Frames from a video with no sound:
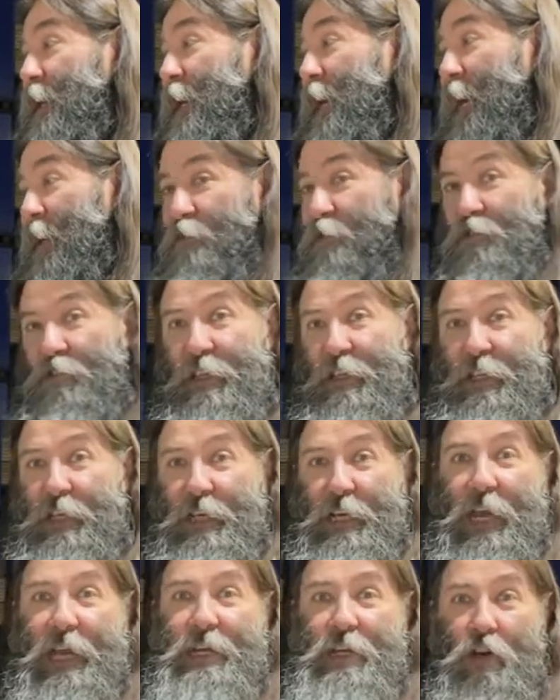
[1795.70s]
I've seen it.
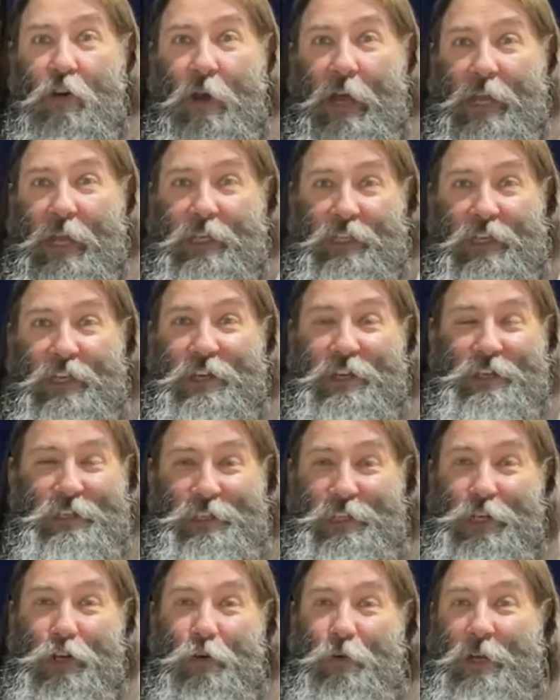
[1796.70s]
I know.
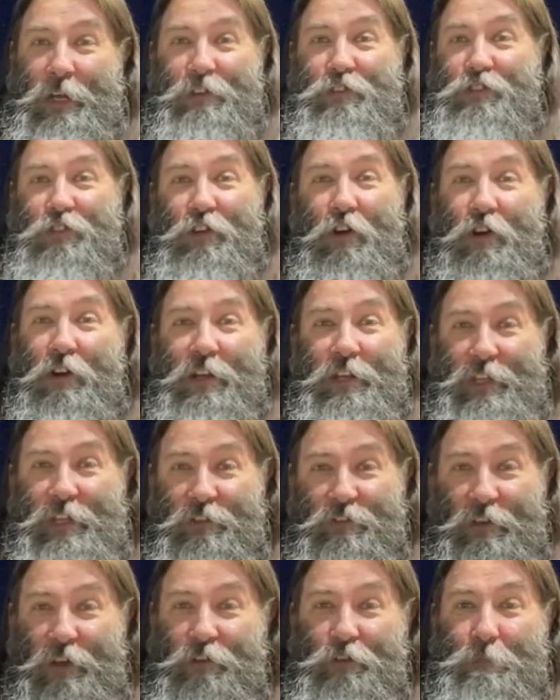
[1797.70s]
When I started
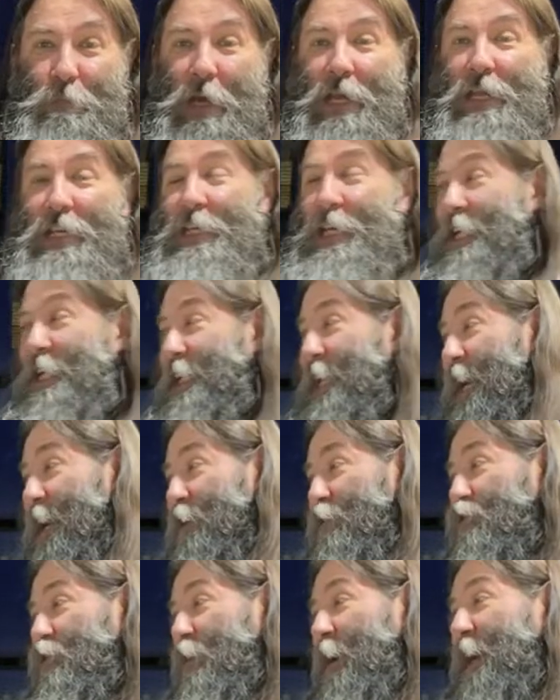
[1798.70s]
this, I was buying ink out
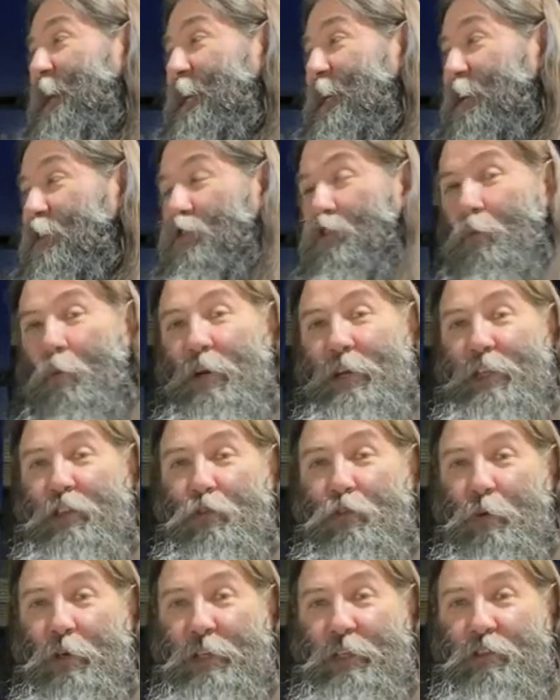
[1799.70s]
of China in
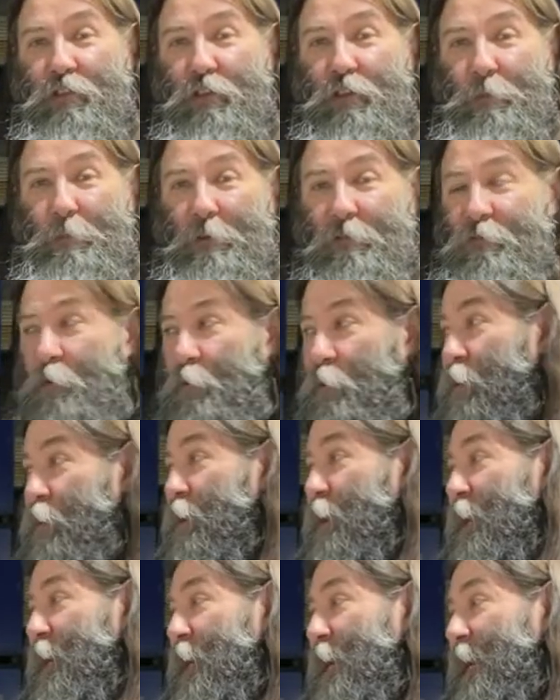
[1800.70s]
2022 before
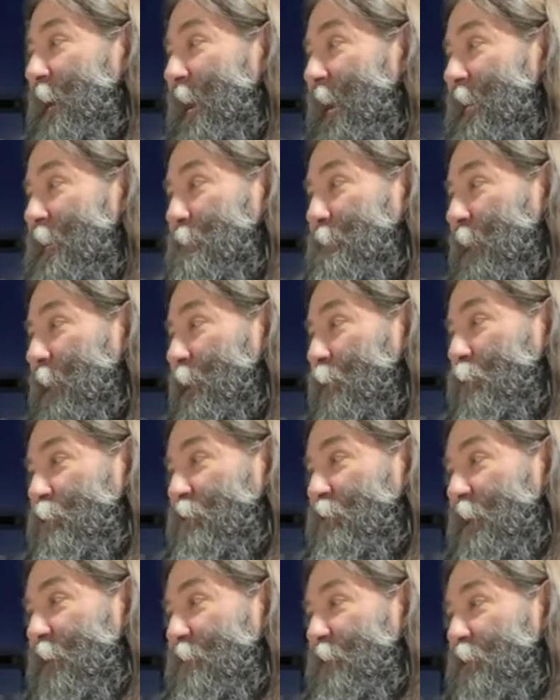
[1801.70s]
anybody was
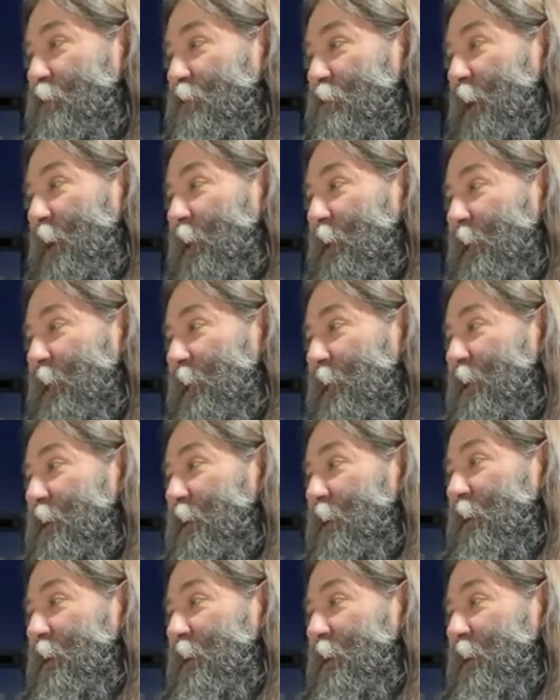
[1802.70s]
even selling